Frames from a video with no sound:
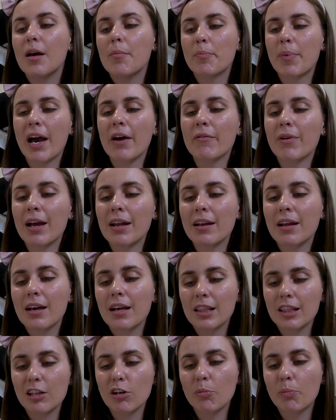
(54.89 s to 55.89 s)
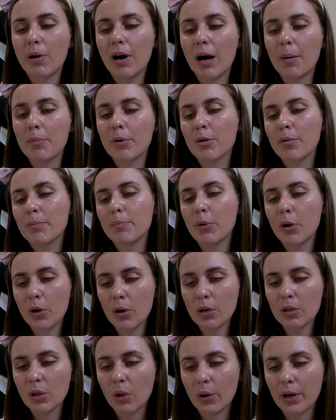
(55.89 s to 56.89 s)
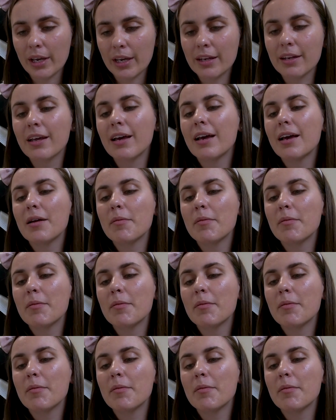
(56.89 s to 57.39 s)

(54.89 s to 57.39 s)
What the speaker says: Patrat, Lillipup, Purrloin